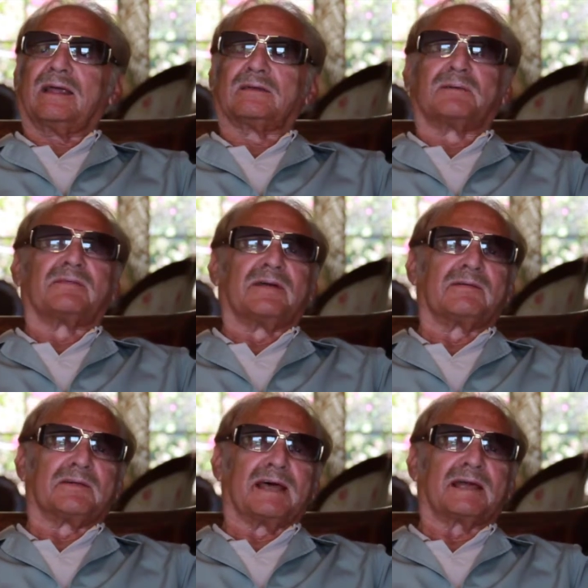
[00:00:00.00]
He's my
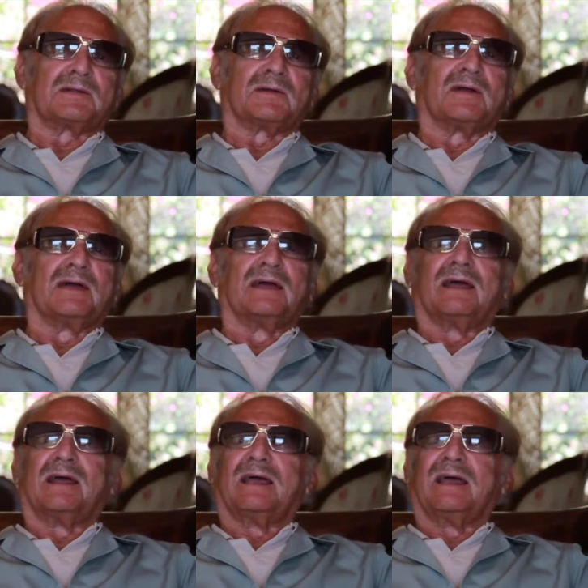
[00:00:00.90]
favorite actor,
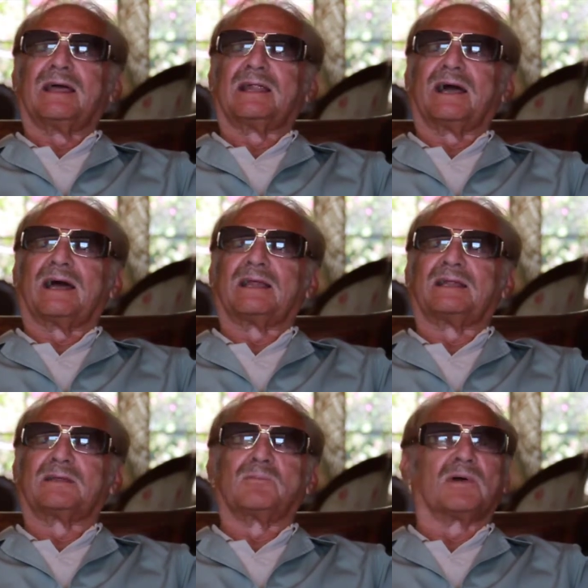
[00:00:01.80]
and I
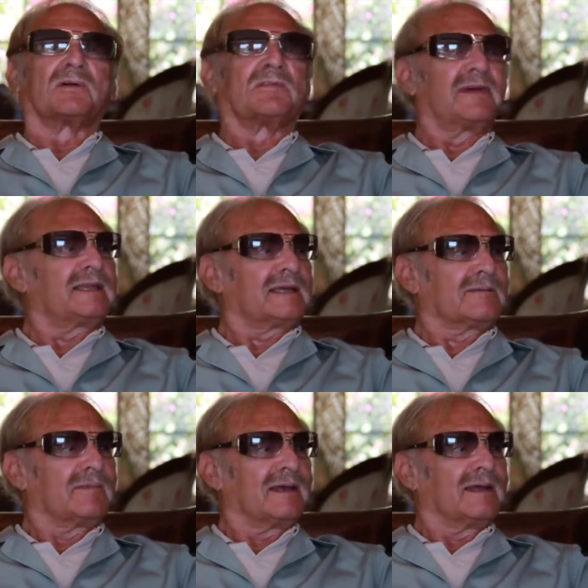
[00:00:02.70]
didn't want to offend
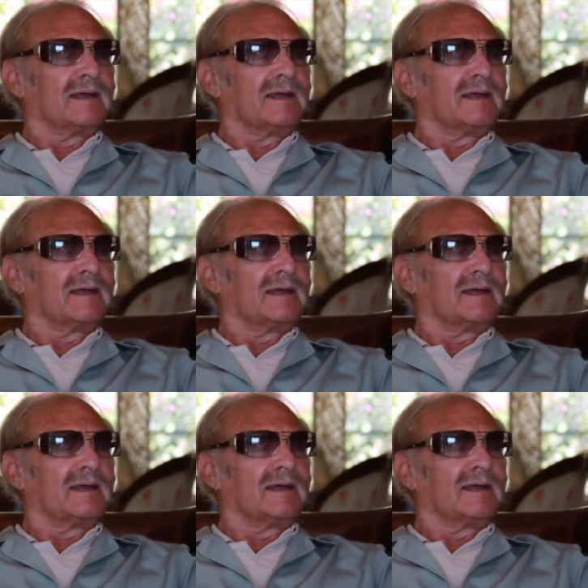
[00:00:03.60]
him